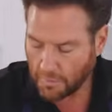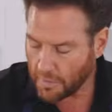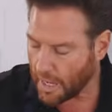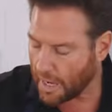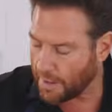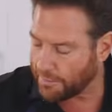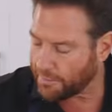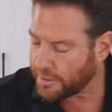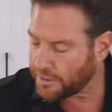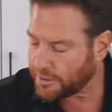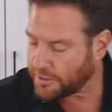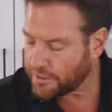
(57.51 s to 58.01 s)

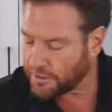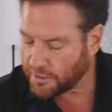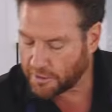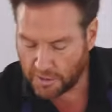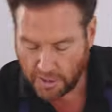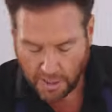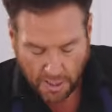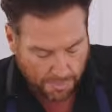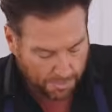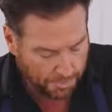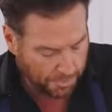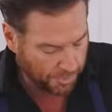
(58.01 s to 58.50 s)
I'm gonna
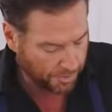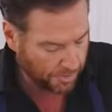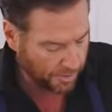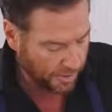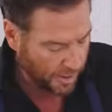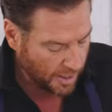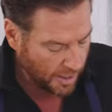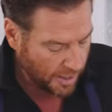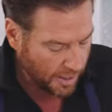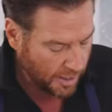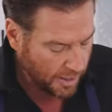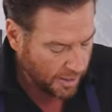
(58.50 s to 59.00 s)
snip
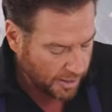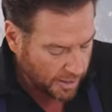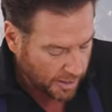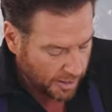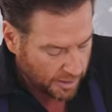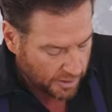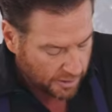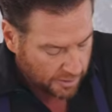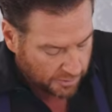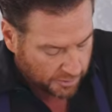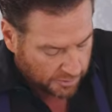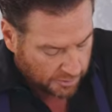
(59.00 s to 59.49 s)

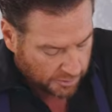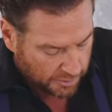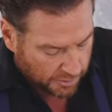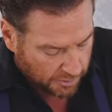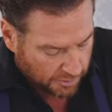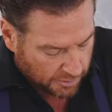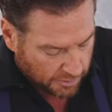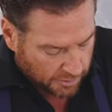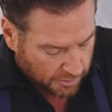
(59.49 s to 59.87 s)
these